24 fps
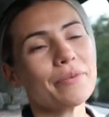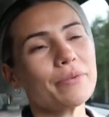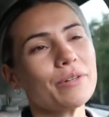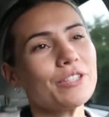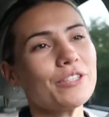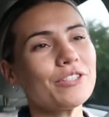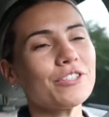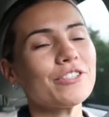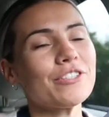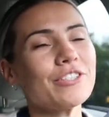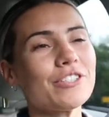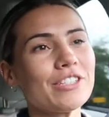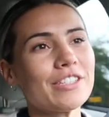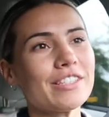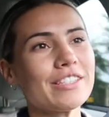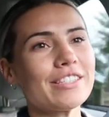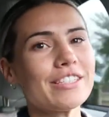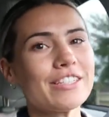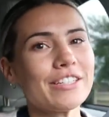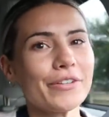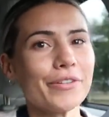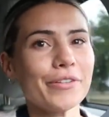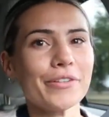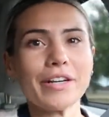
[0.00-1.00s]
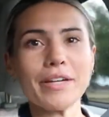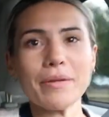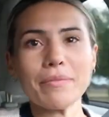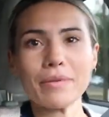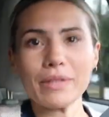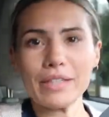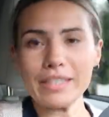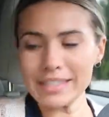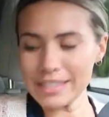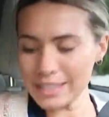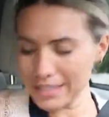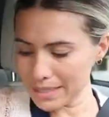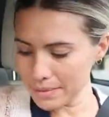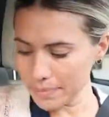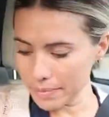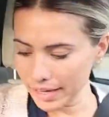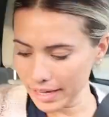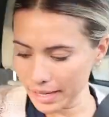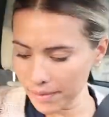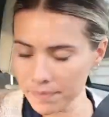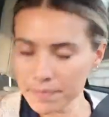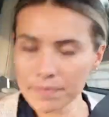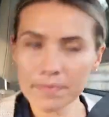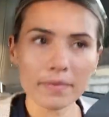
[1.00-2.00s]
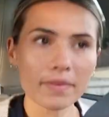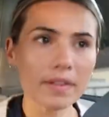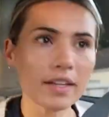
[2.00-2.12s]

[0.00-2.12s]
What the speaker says: which is just a great place to be.